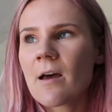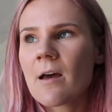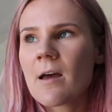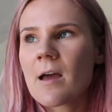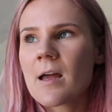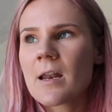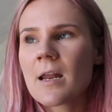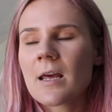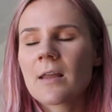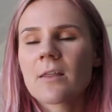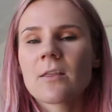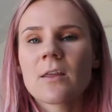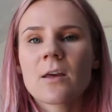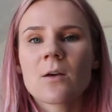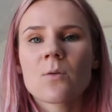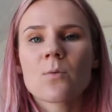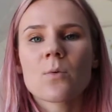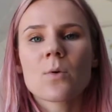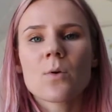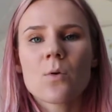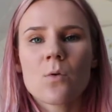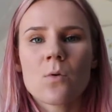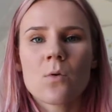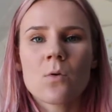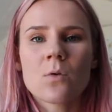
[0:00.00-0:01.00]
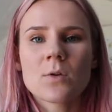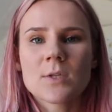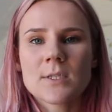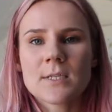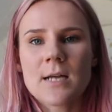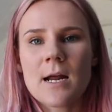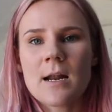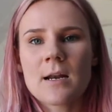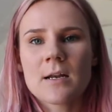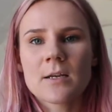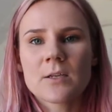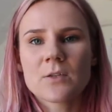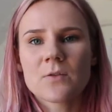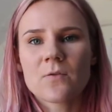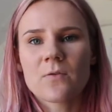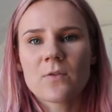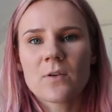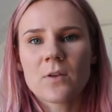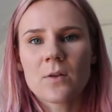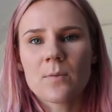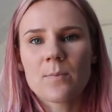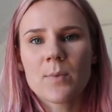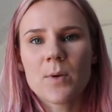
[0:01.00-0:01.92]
and I think we're all starting to feel a